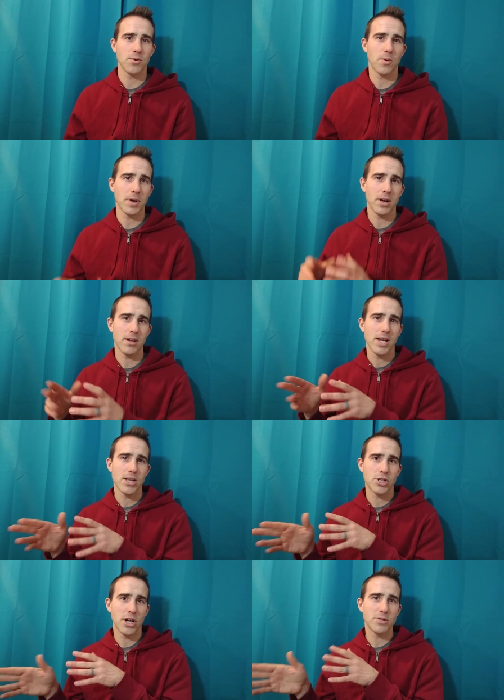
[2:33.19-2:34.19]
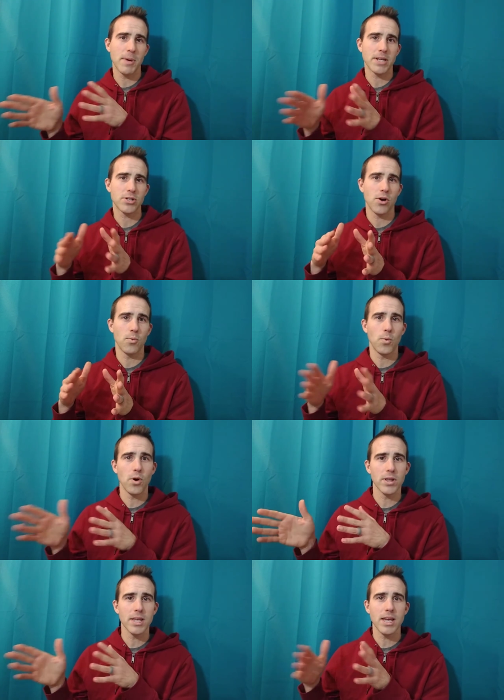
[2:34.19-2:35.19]
Are we going to judge based on
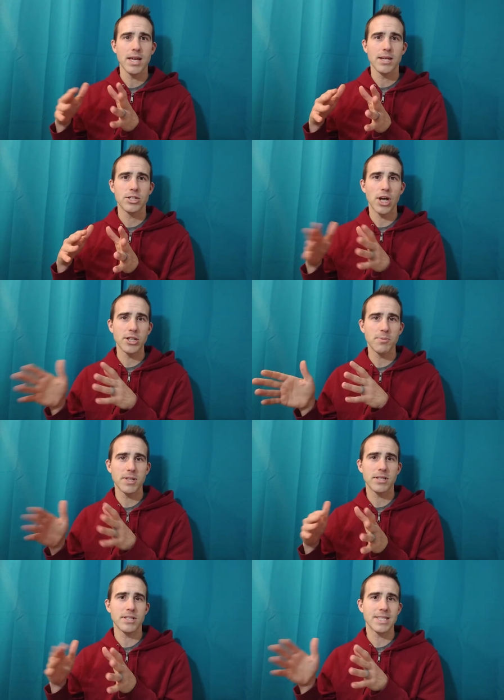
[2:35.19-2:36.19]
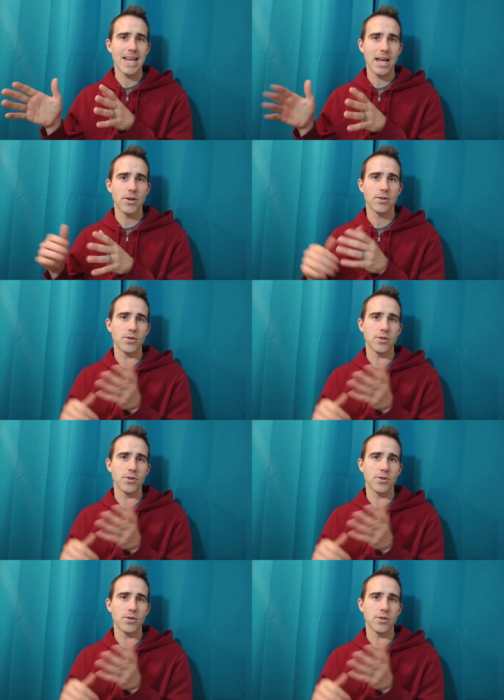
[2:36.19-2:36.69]
worldly judgments and standards,